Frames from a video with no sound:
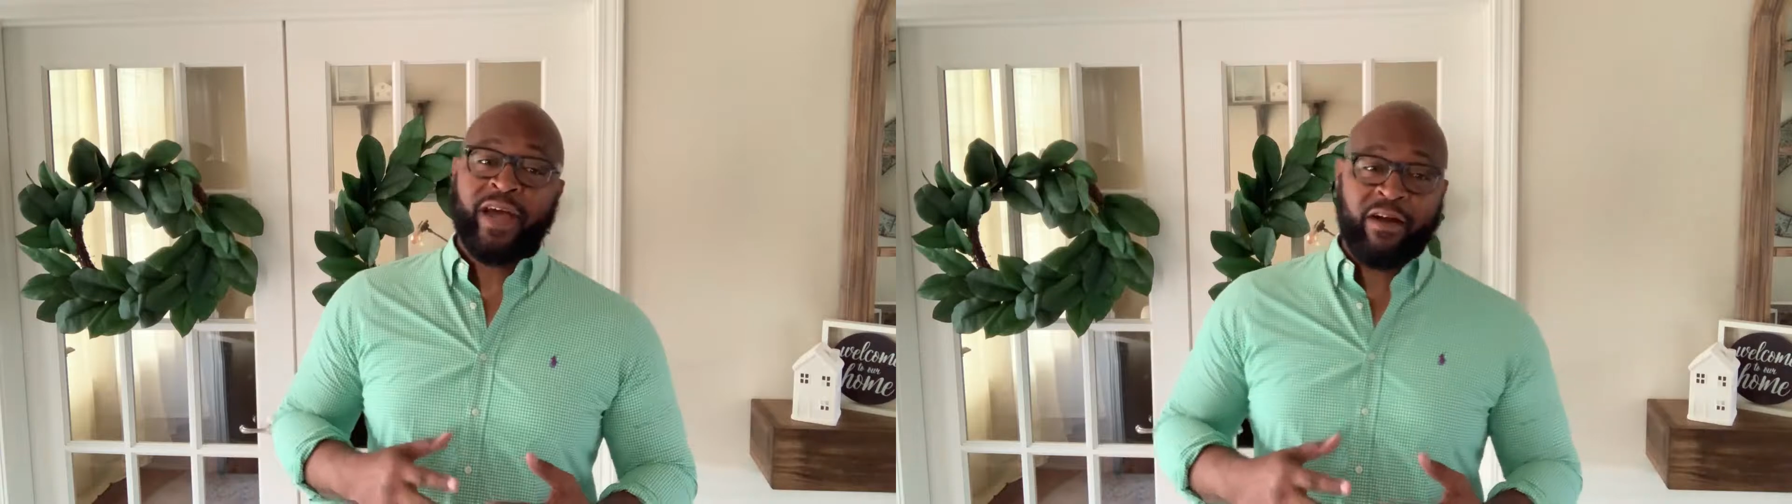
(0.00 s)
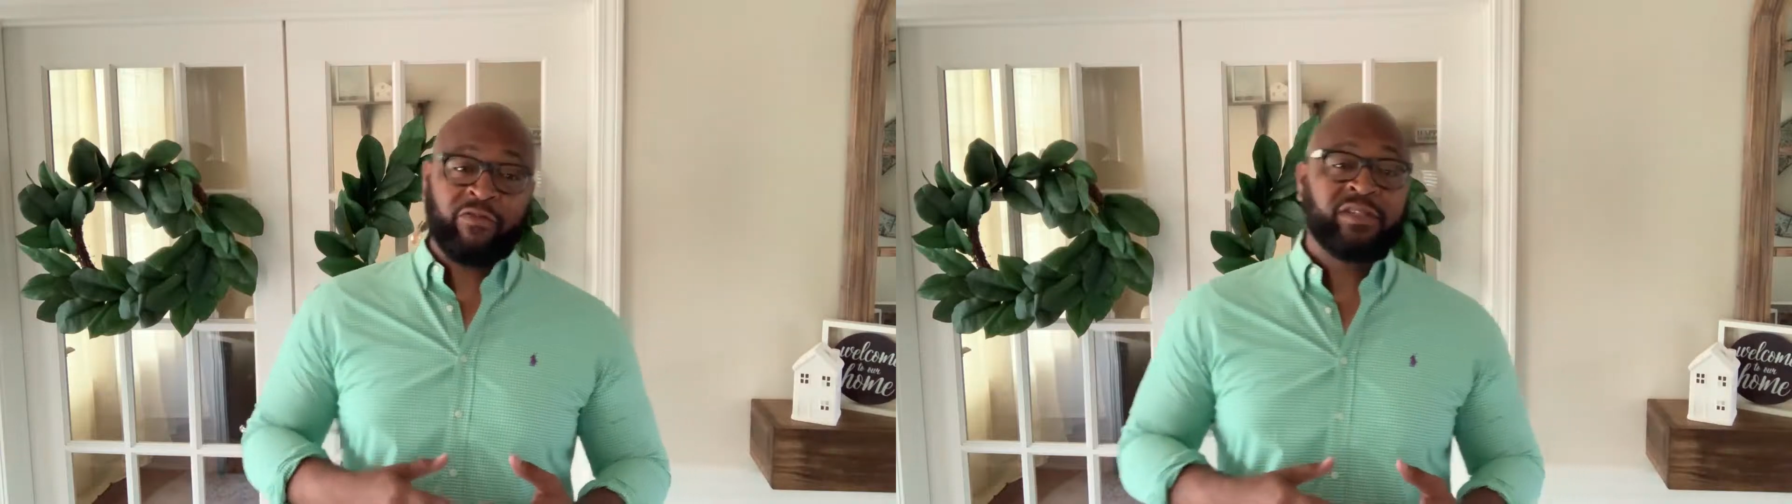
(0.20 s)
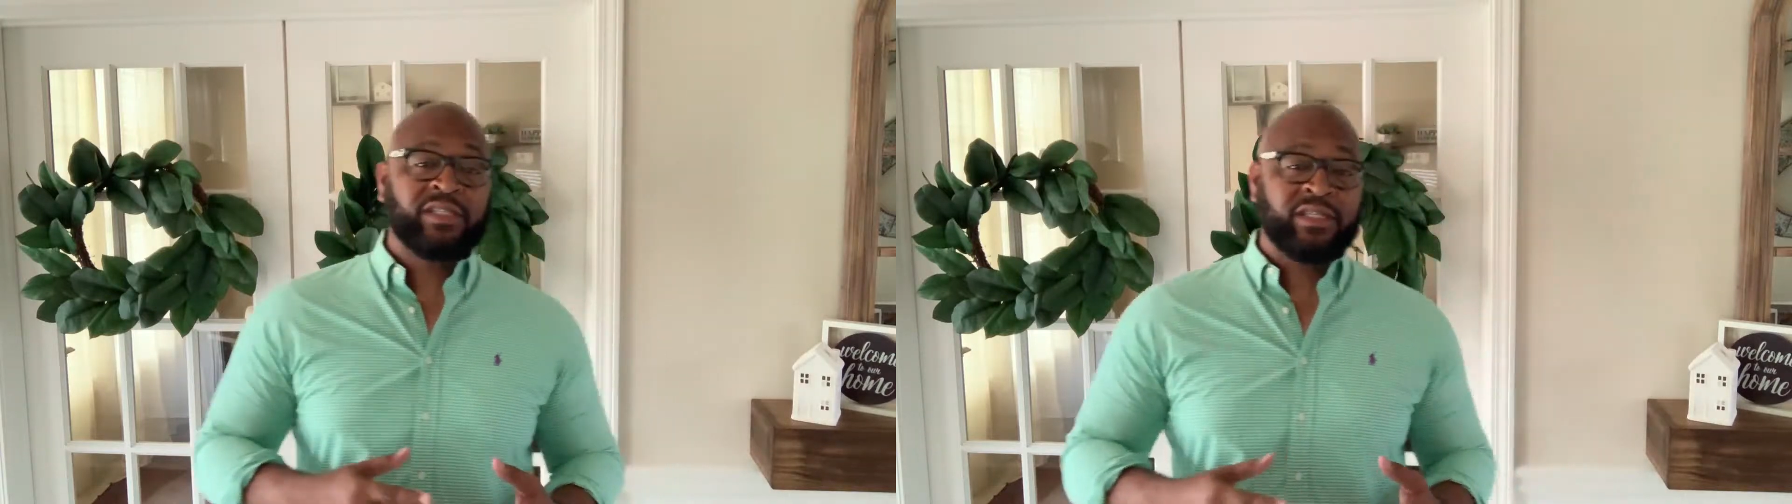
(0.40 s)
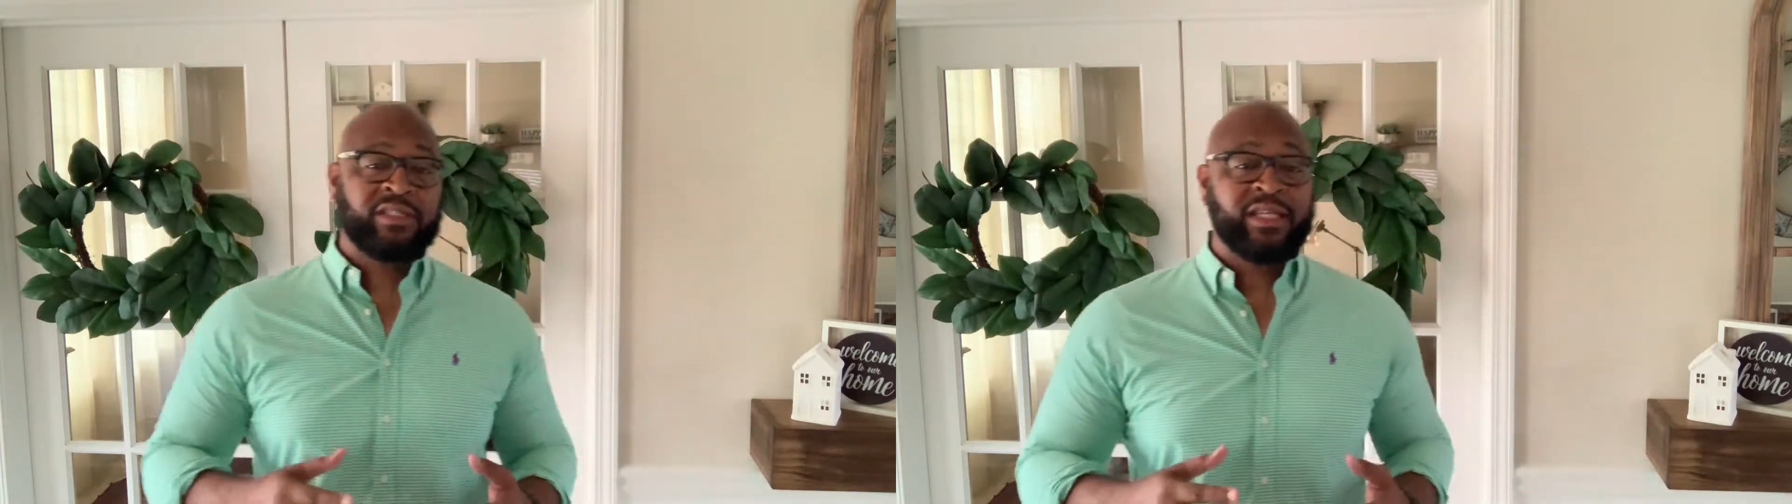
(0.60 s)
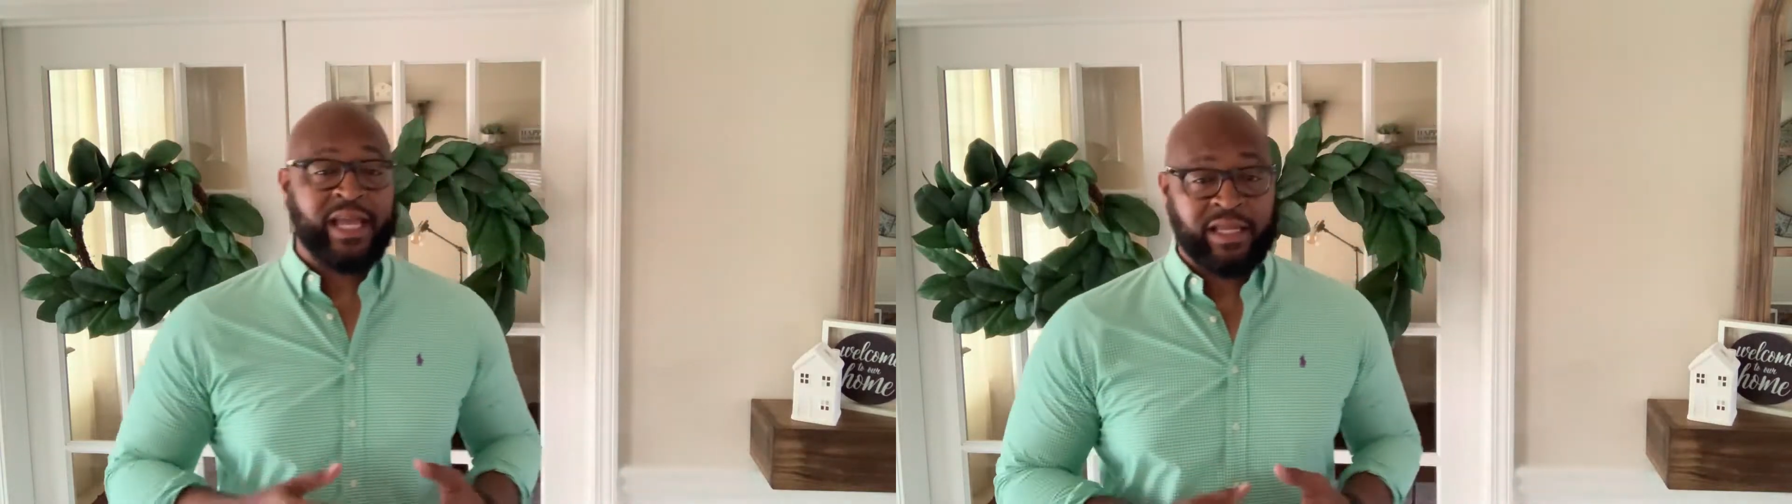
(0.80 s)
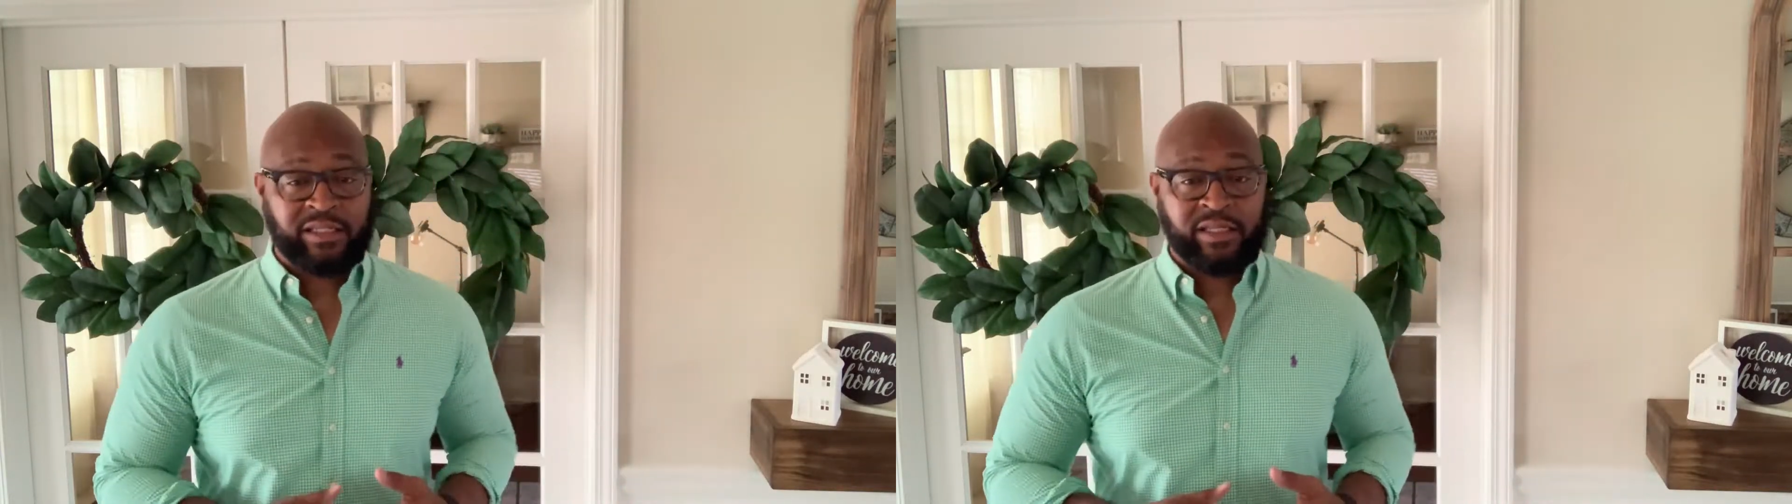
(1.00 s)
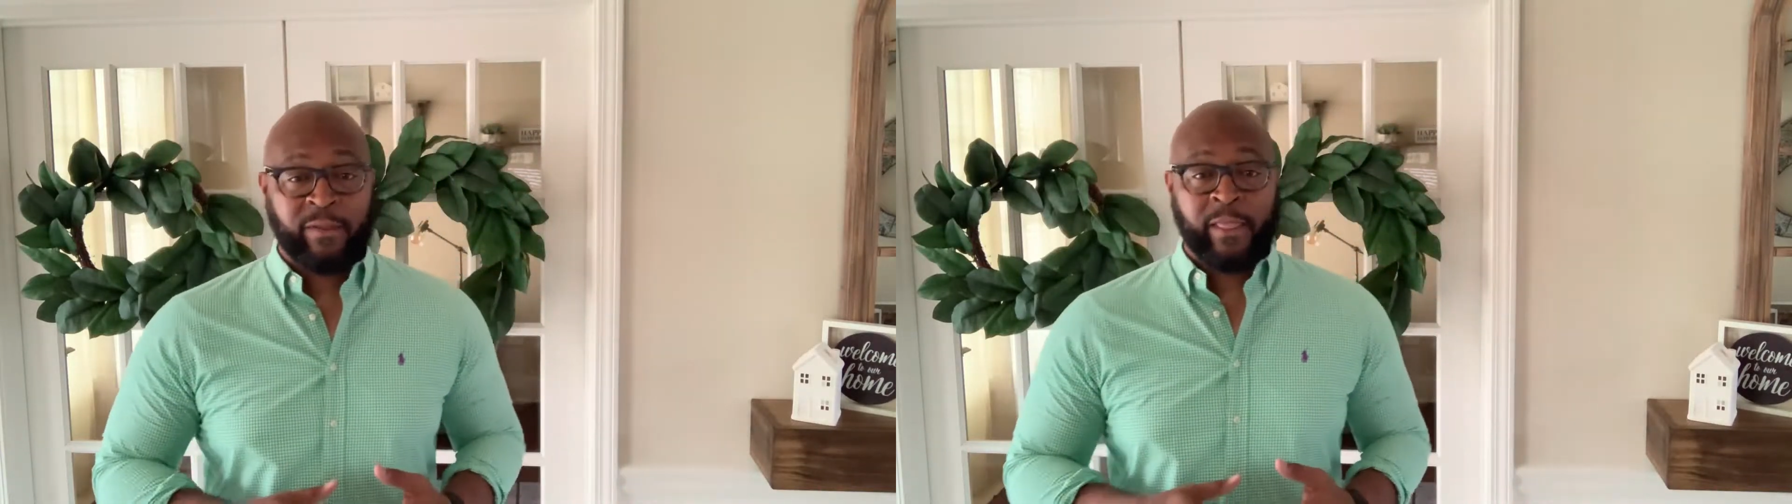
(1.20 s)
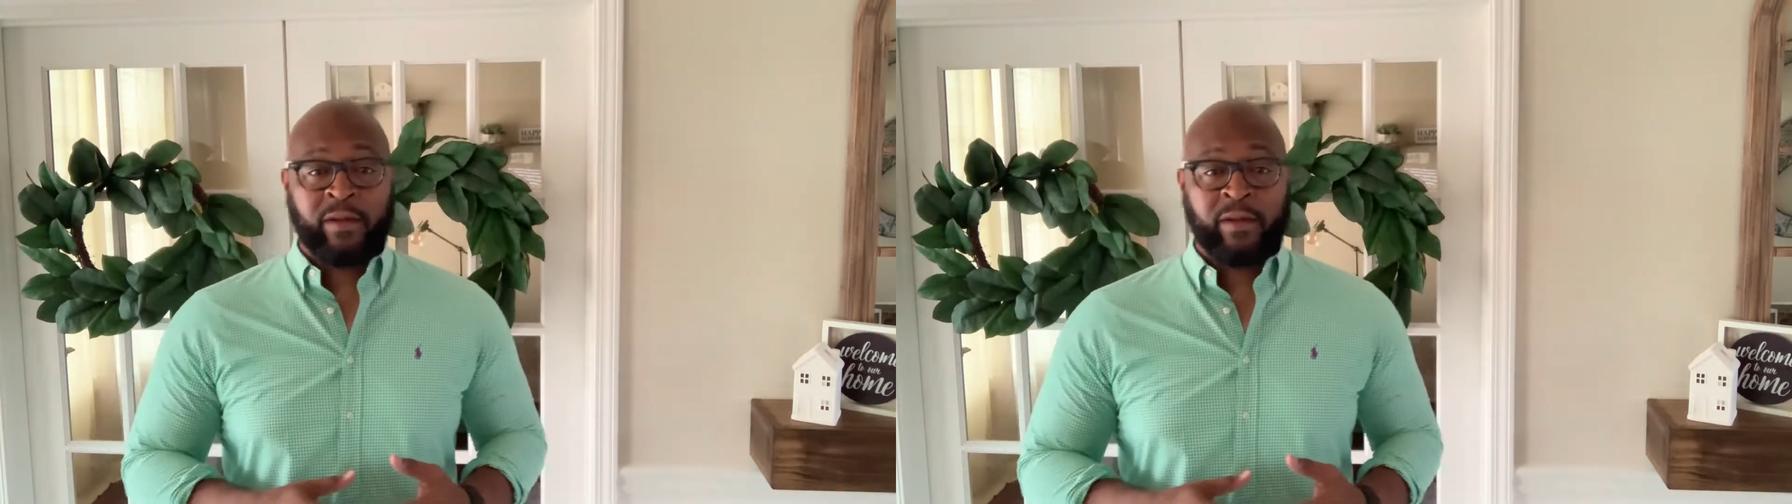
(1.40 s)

every 60 days.